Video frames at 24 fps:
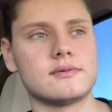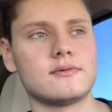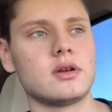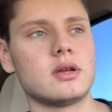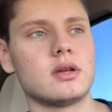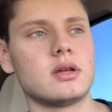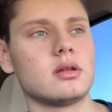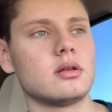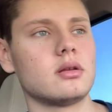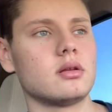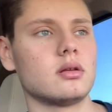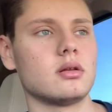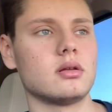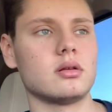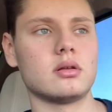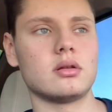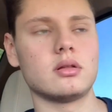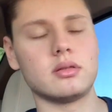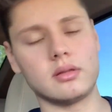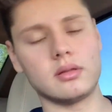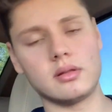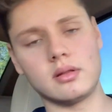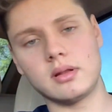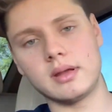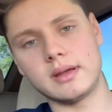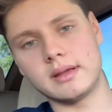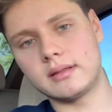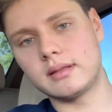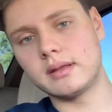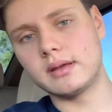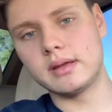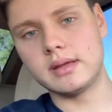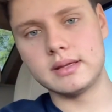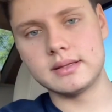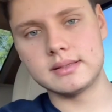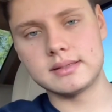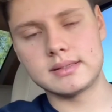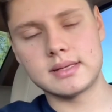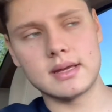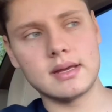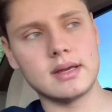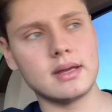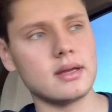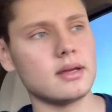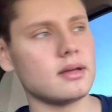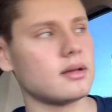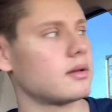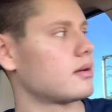freaking, like, the
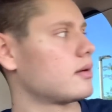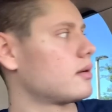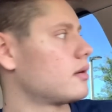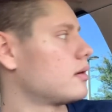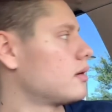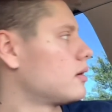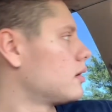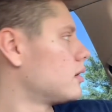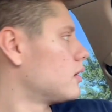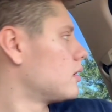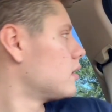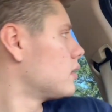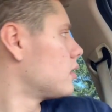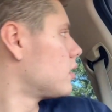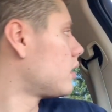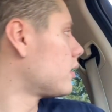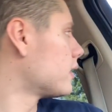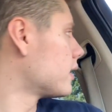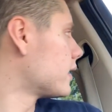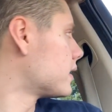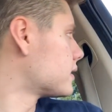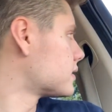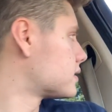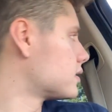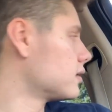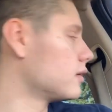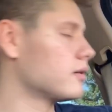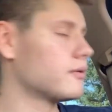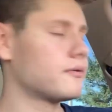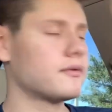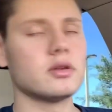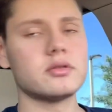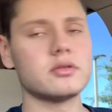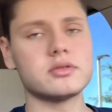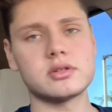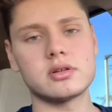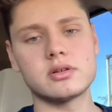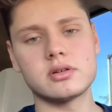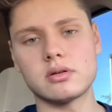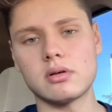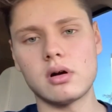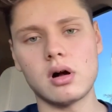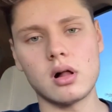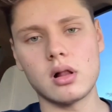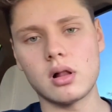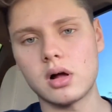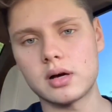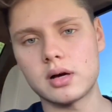intake, all that stuff. Those are
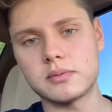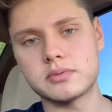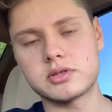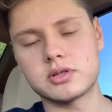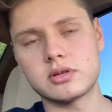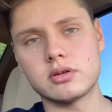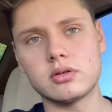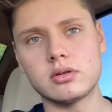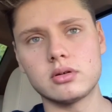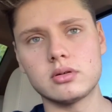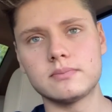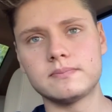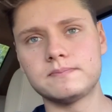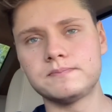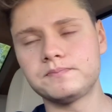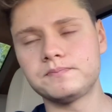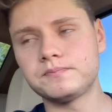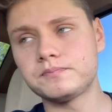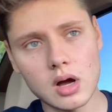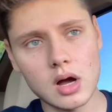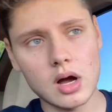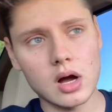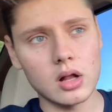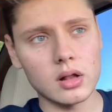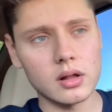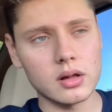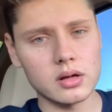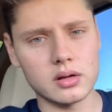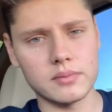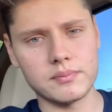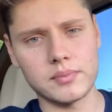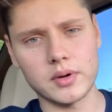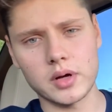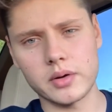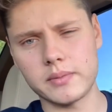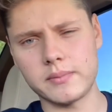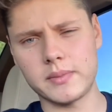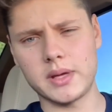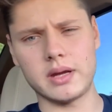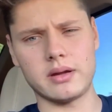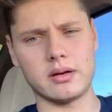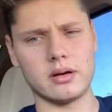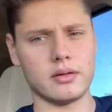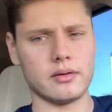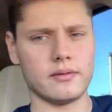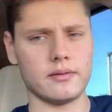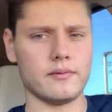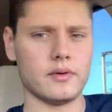all optional. I'll probably make
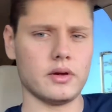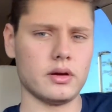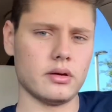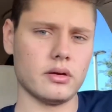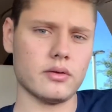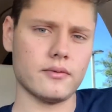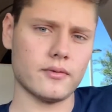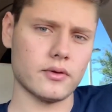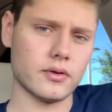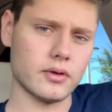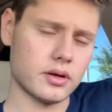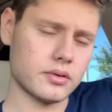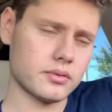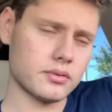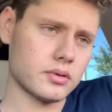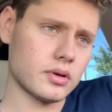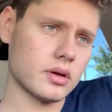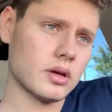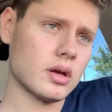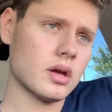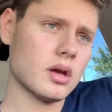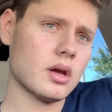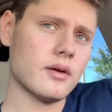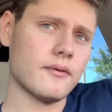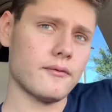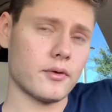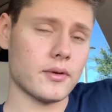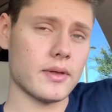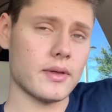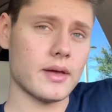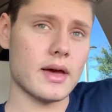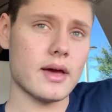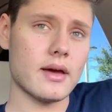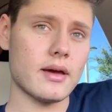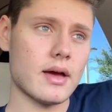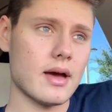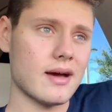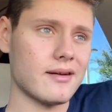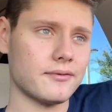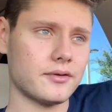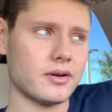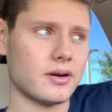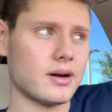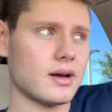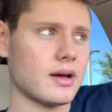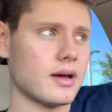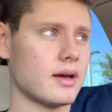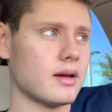another video for that
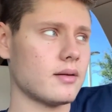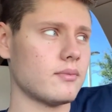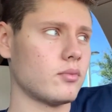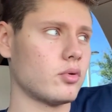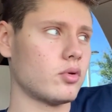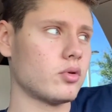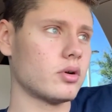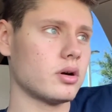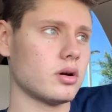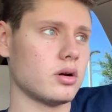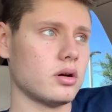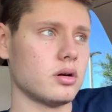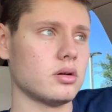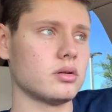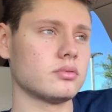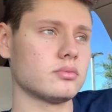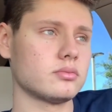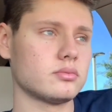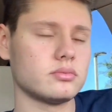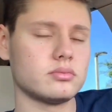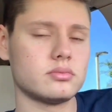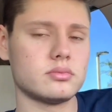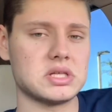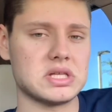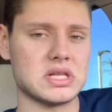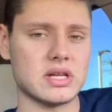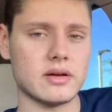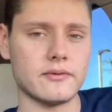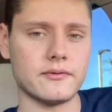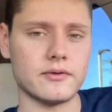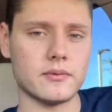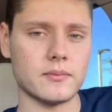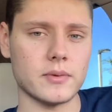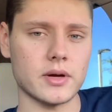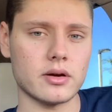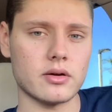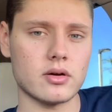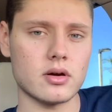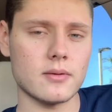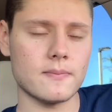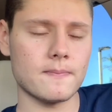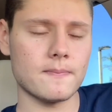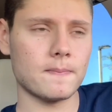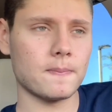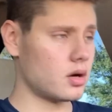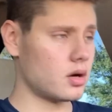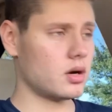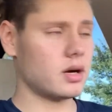after I add more stuff to my car.
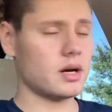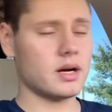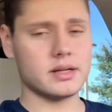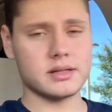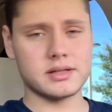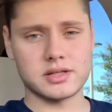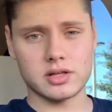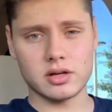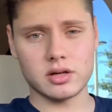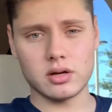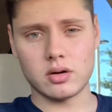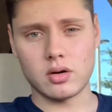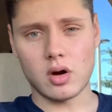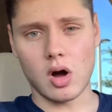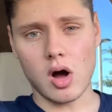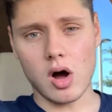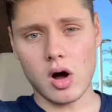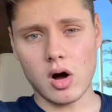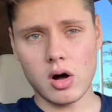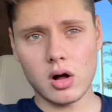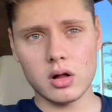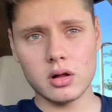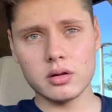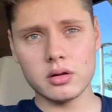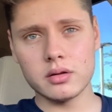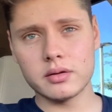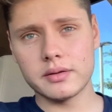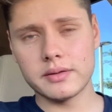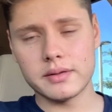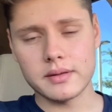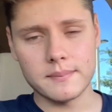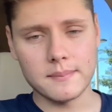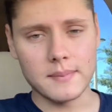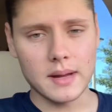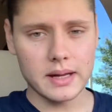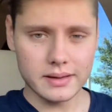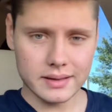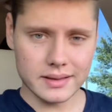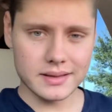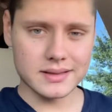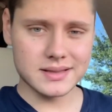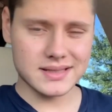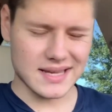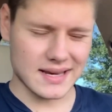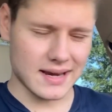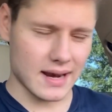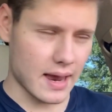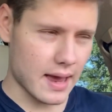All right, so all the
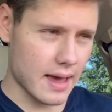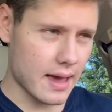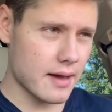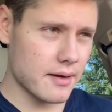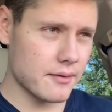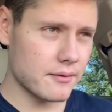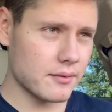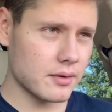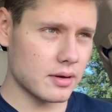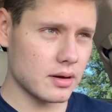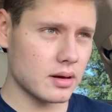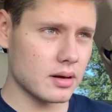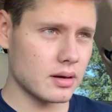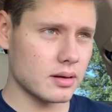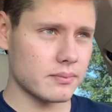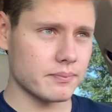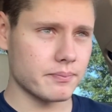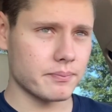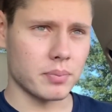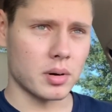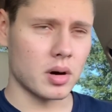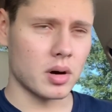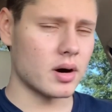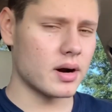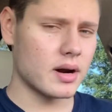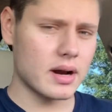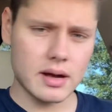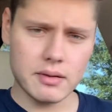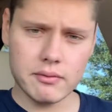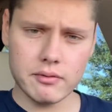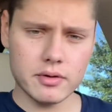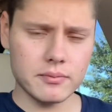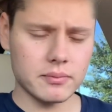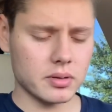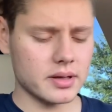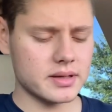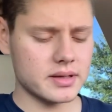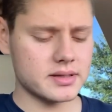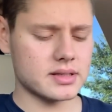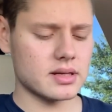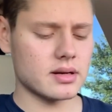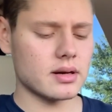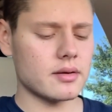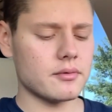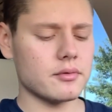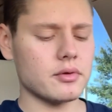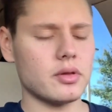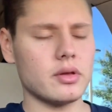maintenance and every part I replace and
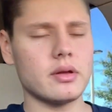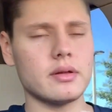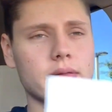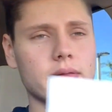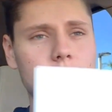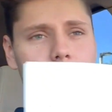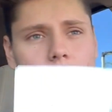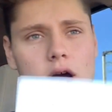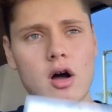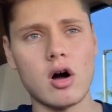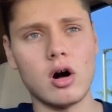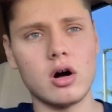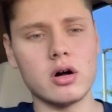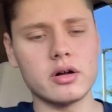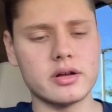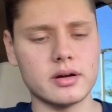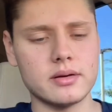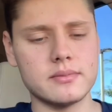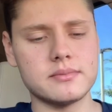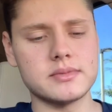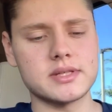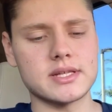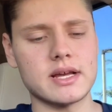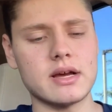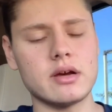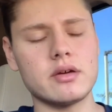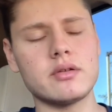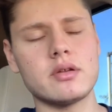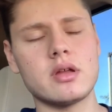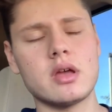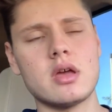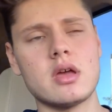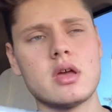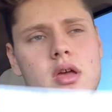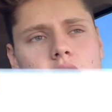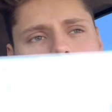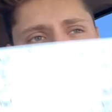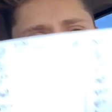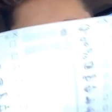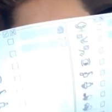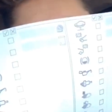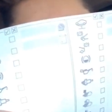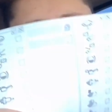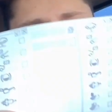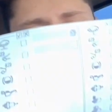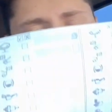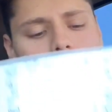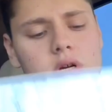everything, that all comes out
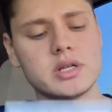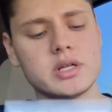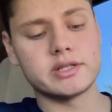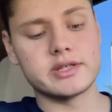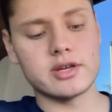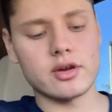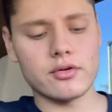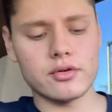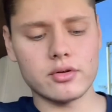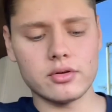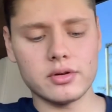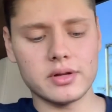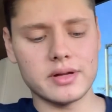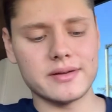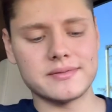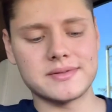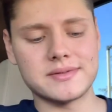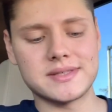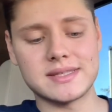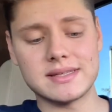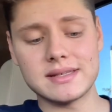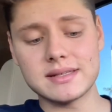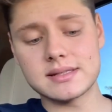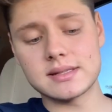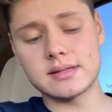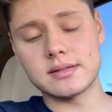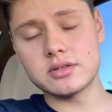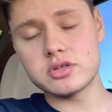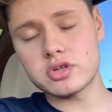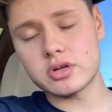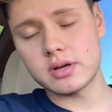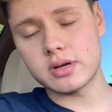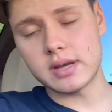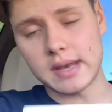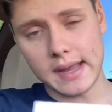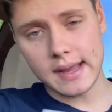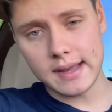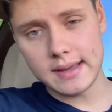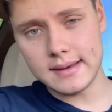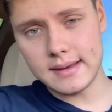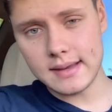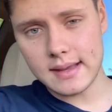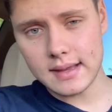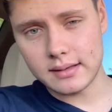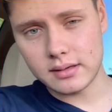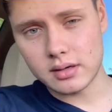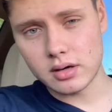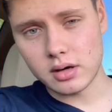to a total of
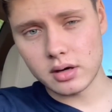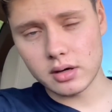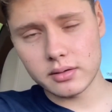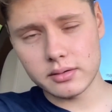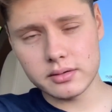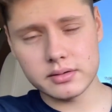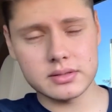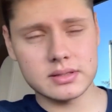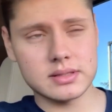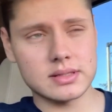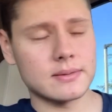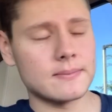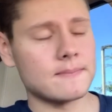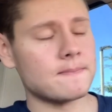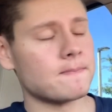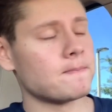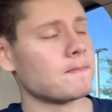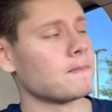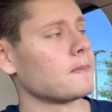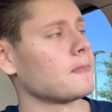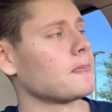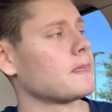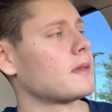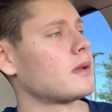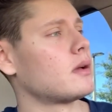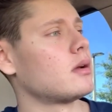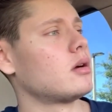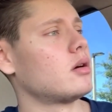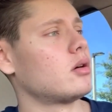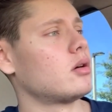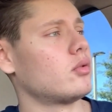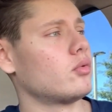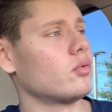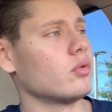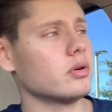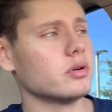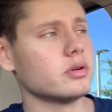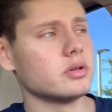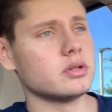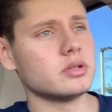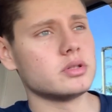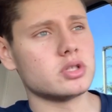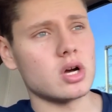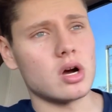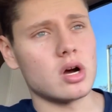$688, which